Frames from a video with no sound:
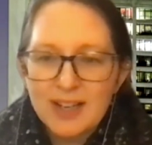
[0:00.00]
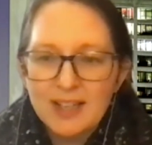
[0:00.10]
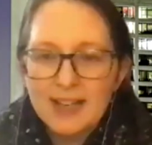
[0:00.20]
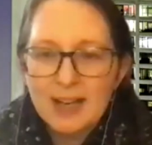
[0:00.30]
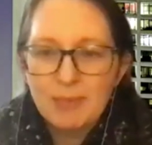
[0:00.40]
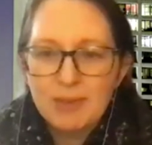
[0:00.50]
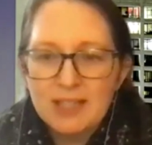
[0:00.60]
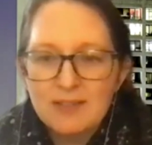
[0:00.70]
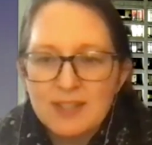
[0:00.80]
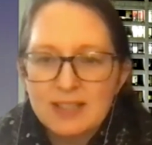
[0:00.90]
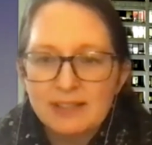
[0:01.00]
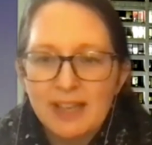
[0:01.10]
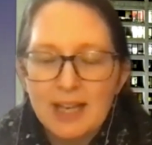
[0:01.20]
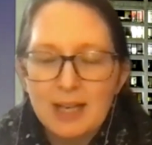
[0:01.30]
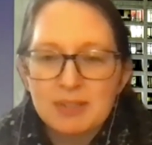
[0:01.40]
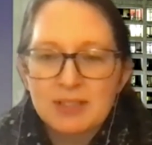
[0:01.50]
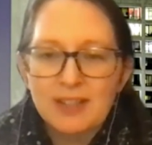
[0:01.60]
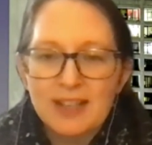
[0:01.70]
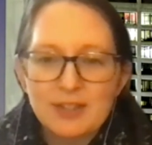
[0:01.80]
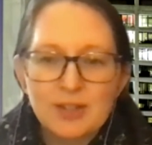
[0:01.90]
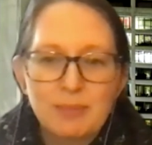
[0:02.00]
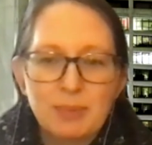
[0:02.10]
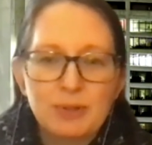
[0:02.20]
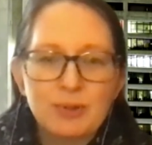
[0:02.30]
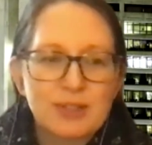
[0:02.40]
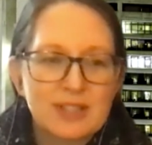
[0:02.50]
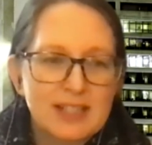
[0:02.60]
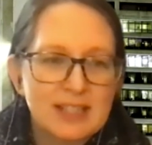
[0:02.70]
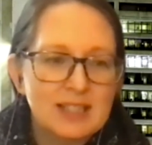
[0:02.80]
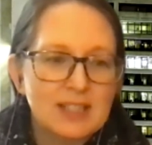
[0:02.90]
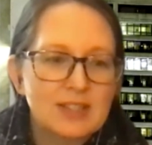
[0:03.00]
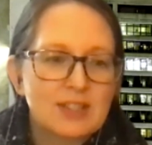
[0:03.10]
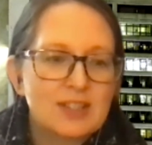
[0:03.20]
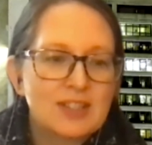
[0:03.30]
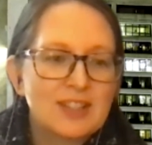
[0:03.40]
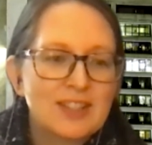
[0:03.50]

and how many of these labs/computers exist?